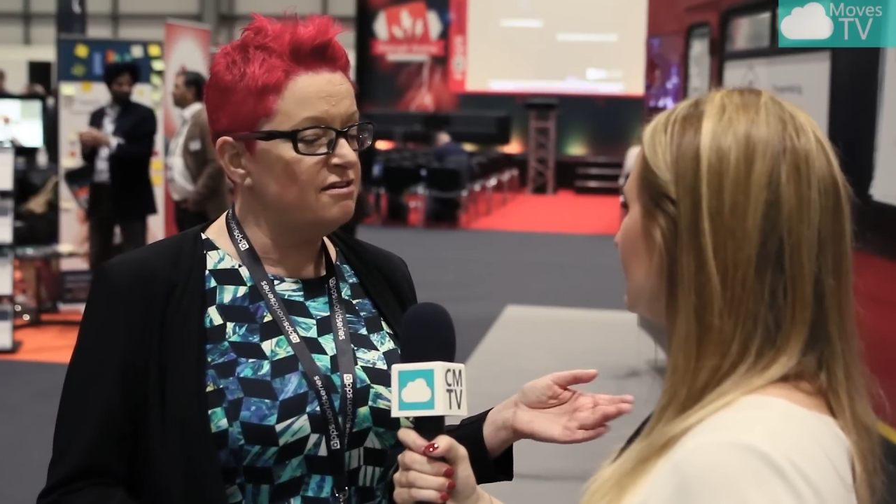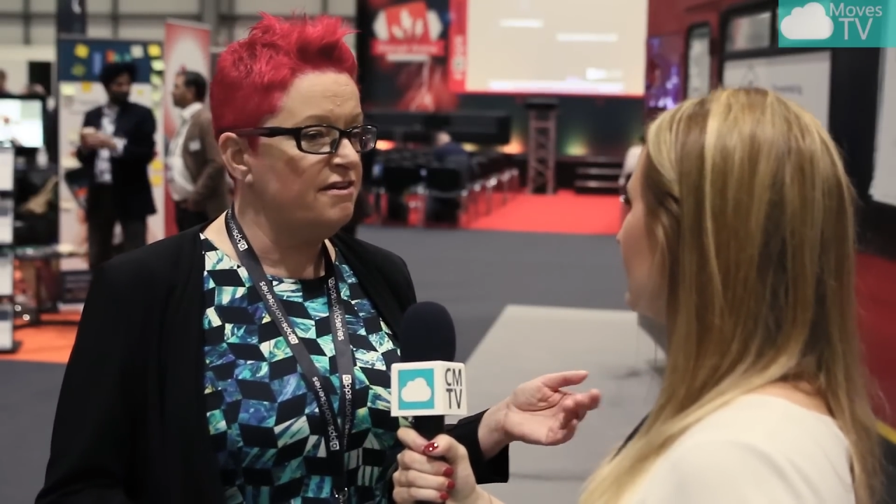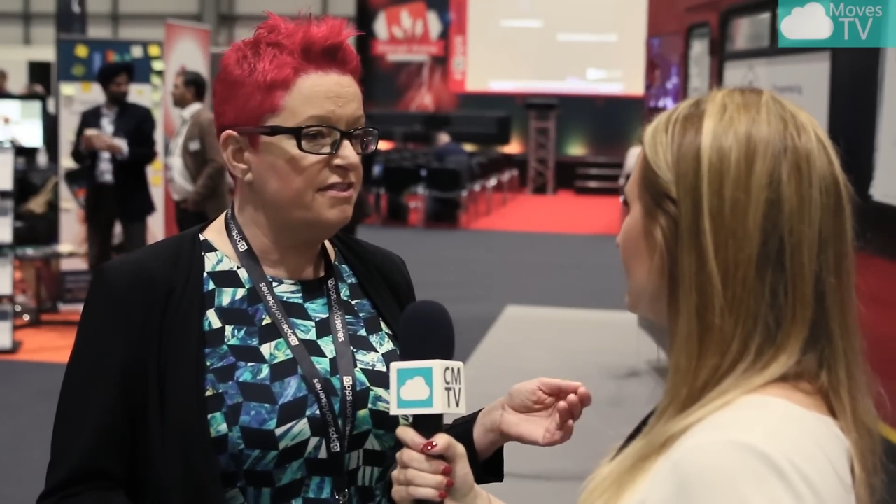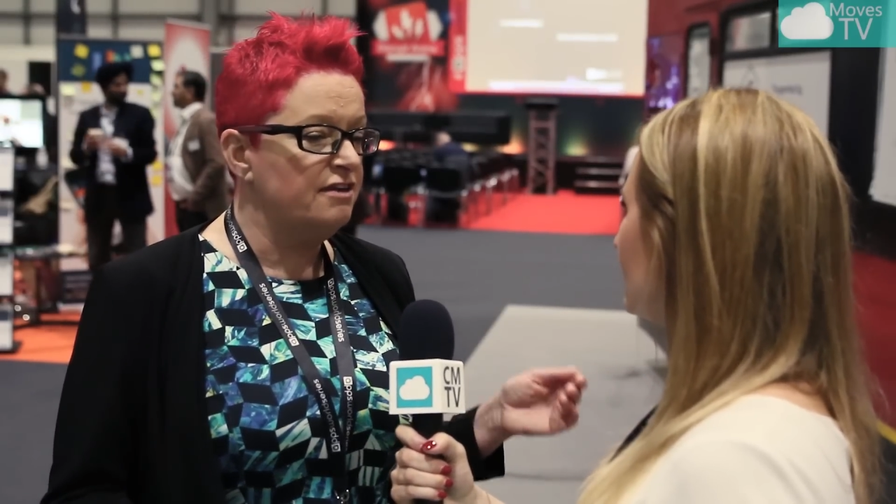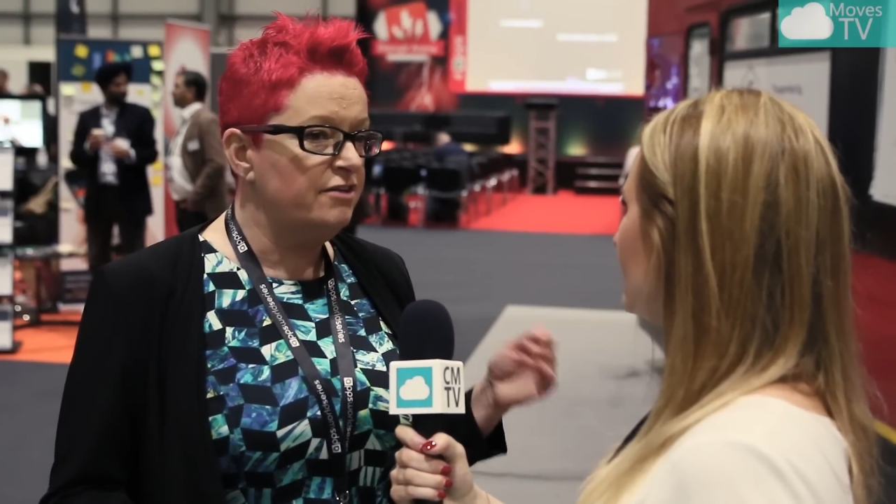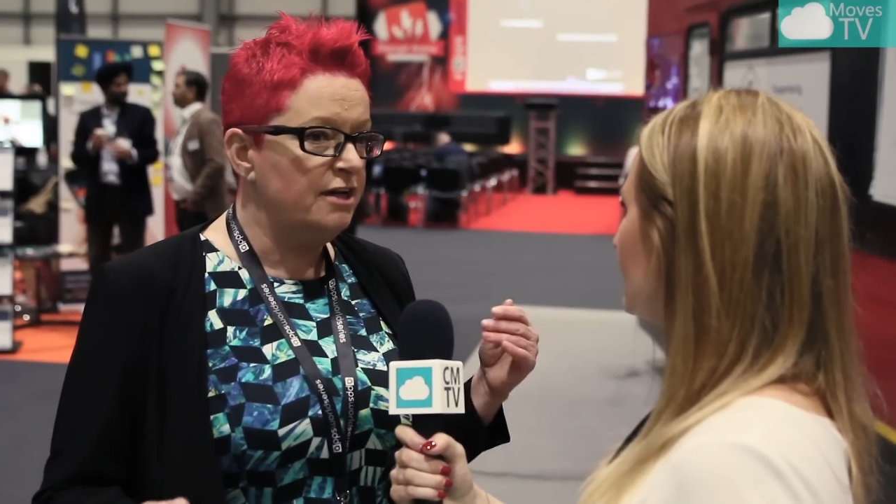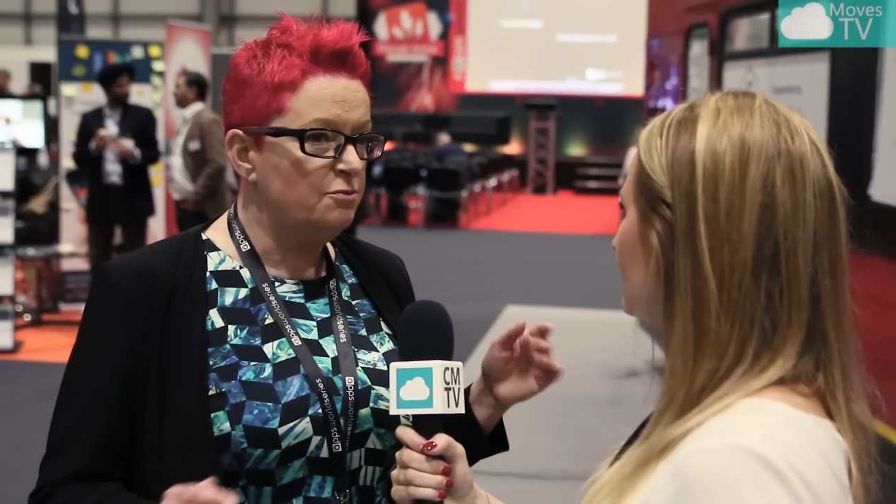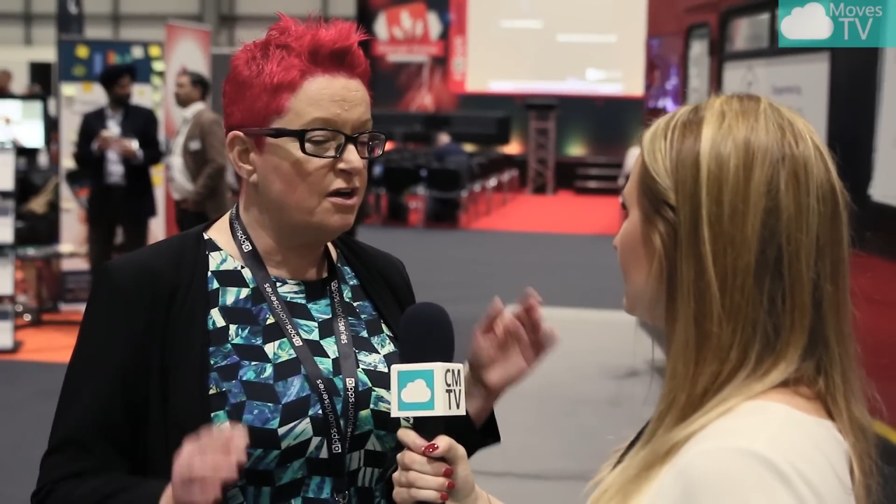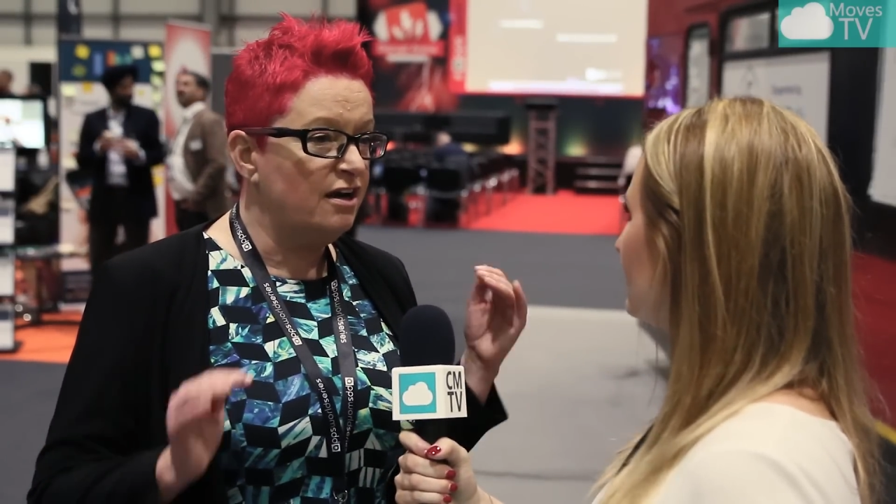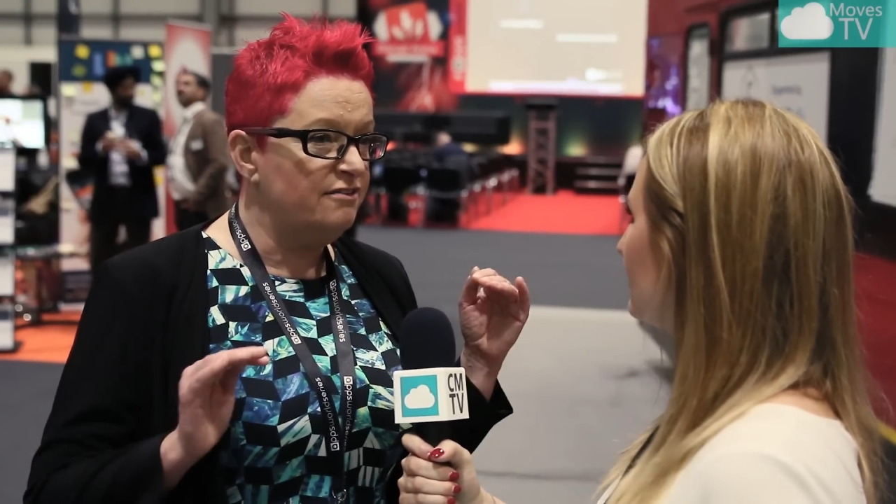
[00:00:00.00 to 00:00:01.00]
I think really
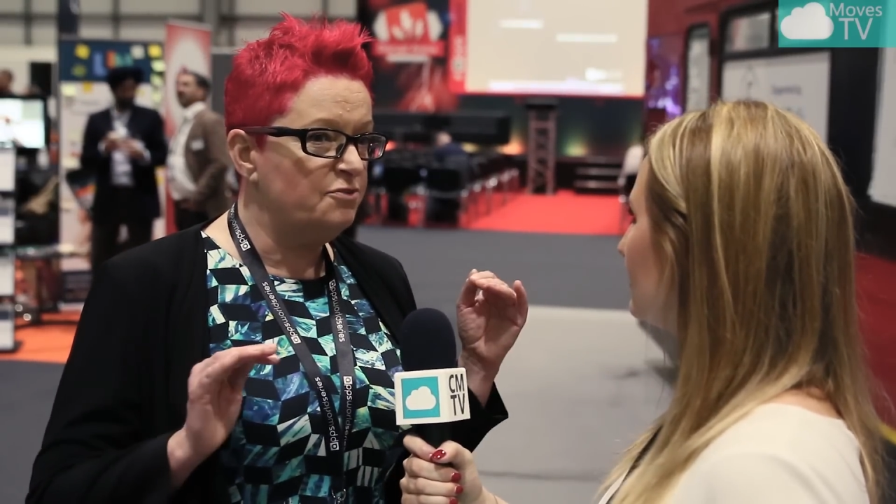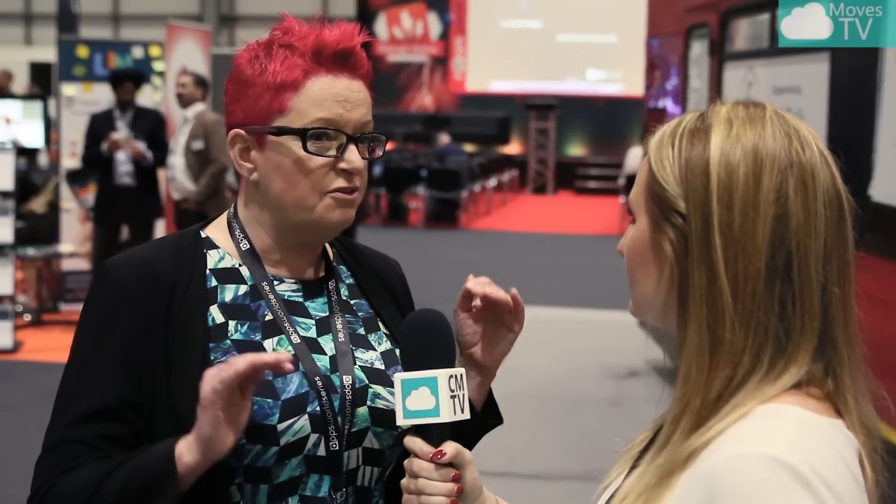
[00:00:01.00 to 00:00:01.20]
kind of